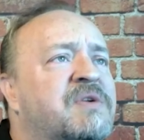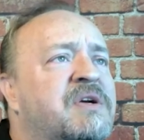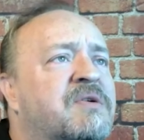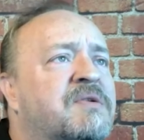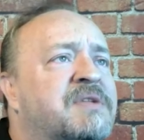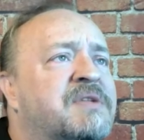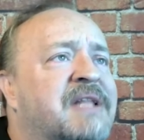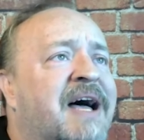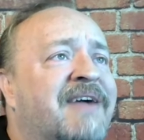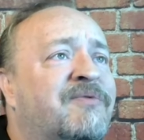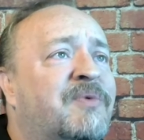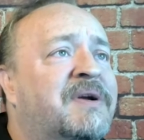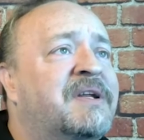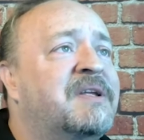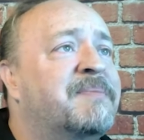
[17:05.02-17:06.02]
are here on the live
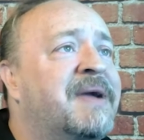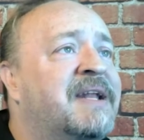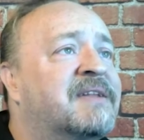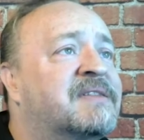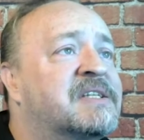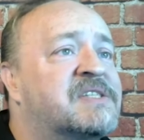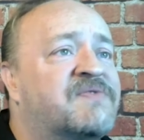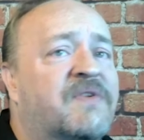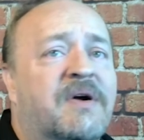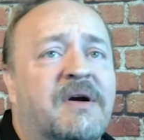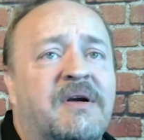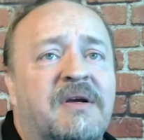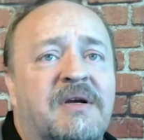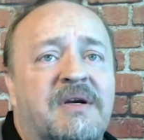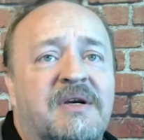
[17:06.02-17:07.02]
one and you made it this
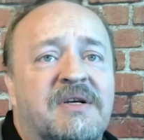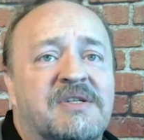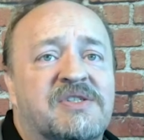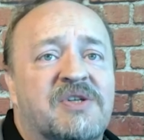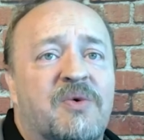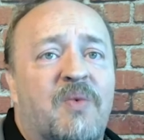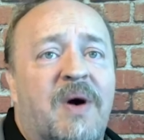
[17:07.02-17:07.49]
far. So